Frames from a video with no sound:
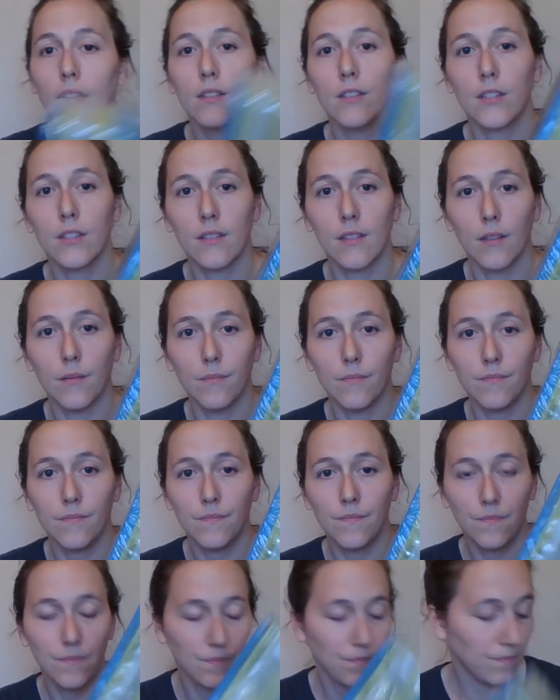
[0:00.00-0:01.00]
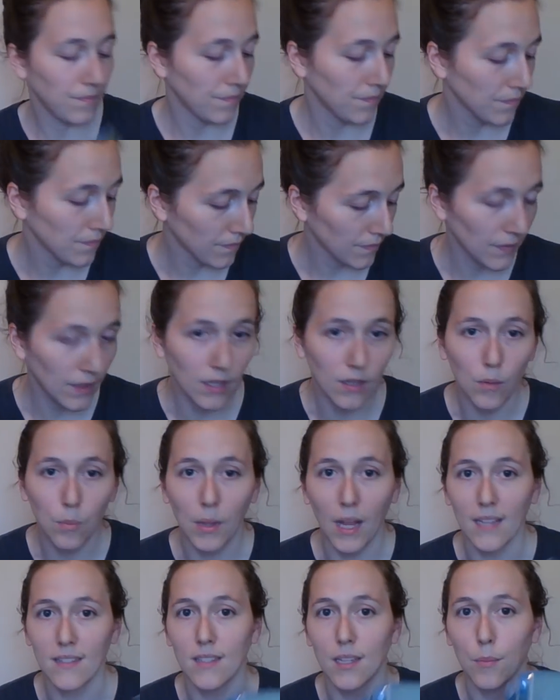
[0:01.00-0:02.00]
and just some little
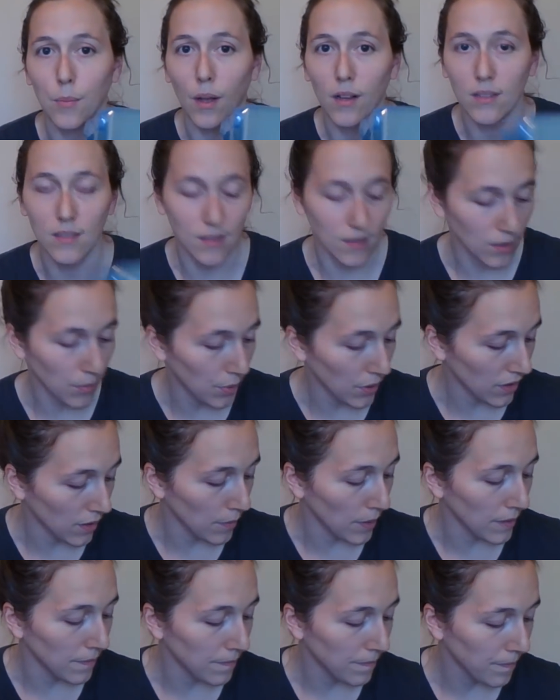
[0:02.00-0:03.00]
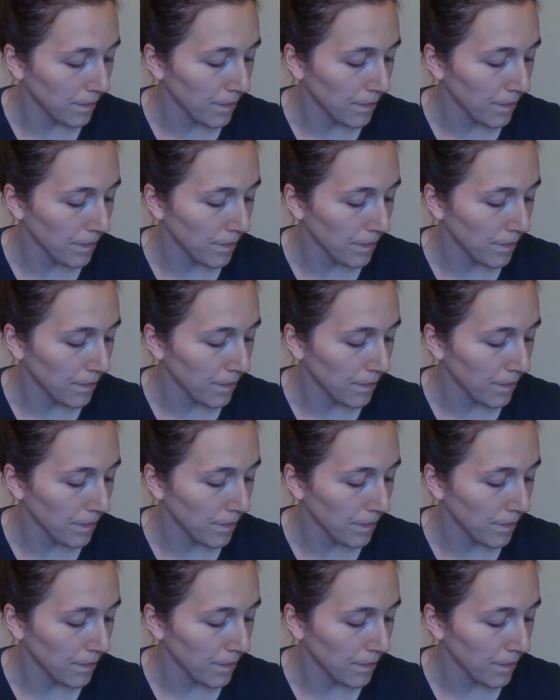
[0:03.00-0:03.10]
plastic boxes to put them in.